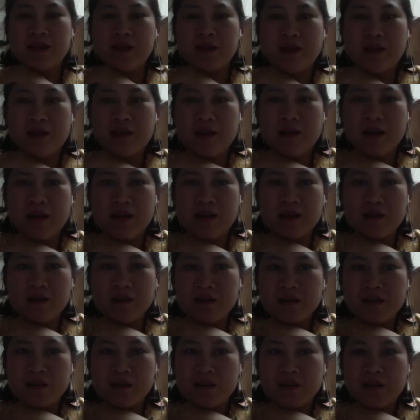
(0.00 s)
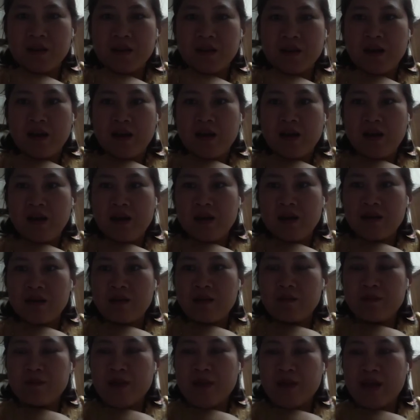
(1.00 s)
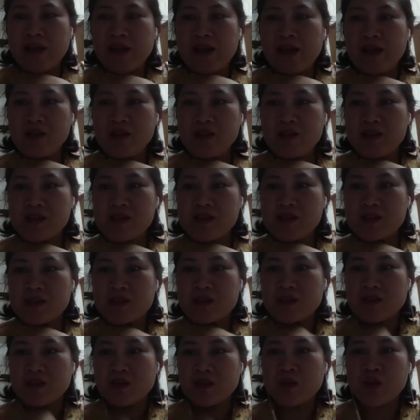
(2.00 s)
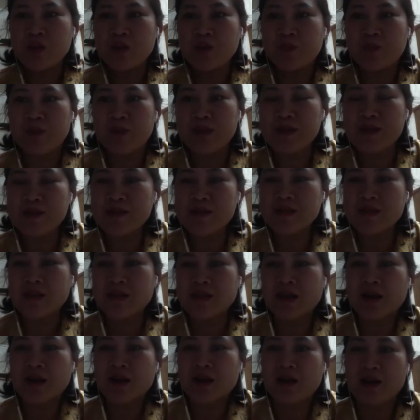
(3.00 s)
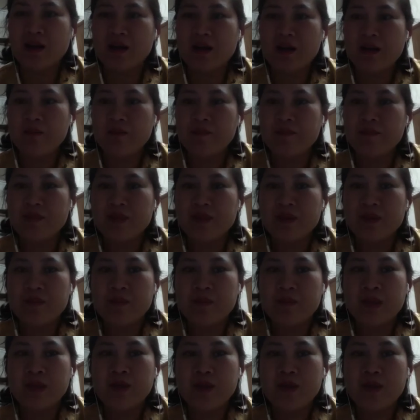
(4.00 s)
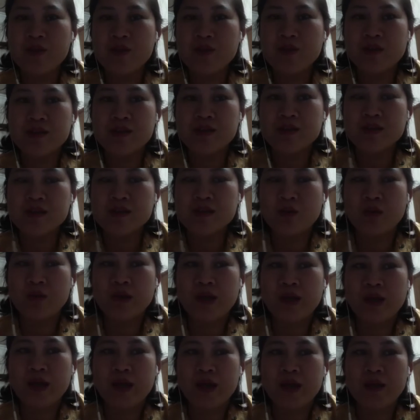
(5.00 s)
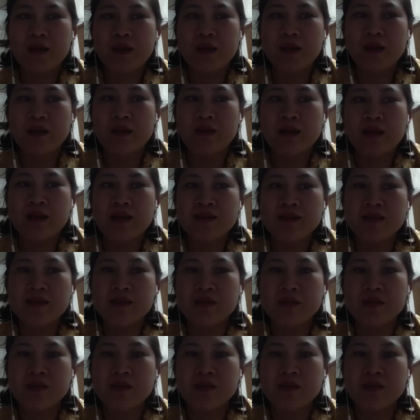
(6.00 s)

Karan. Hi, agents. Could you please make questions so we can answer your